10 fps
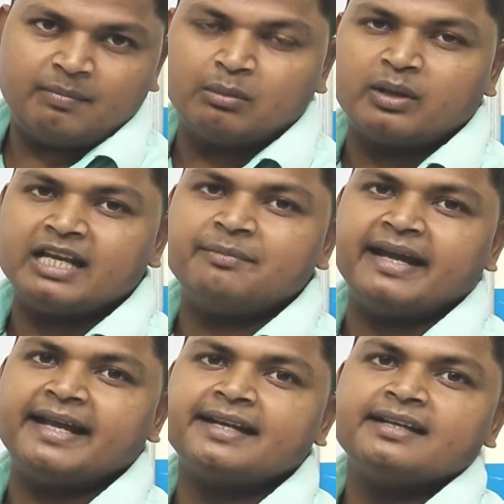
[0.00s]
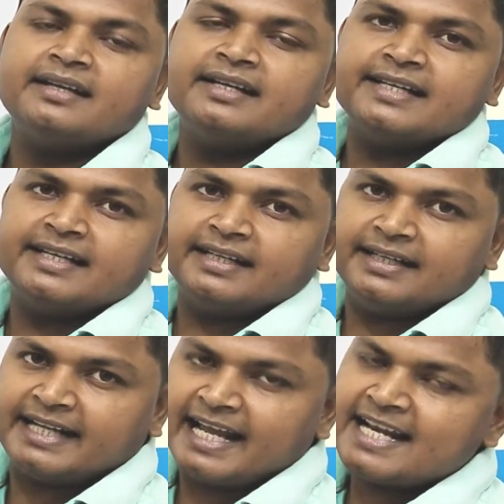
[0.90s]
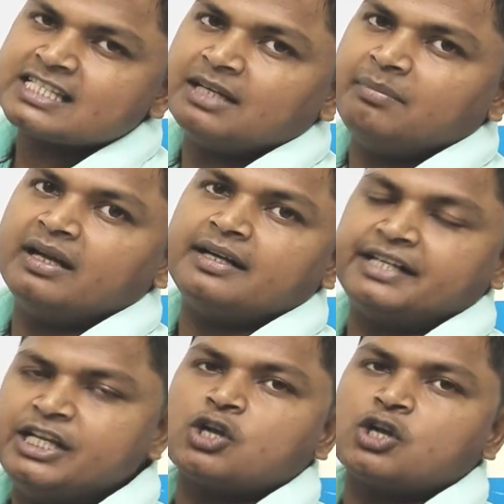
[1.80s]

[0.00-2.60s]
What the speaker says: Pulmonary vein drains the blood,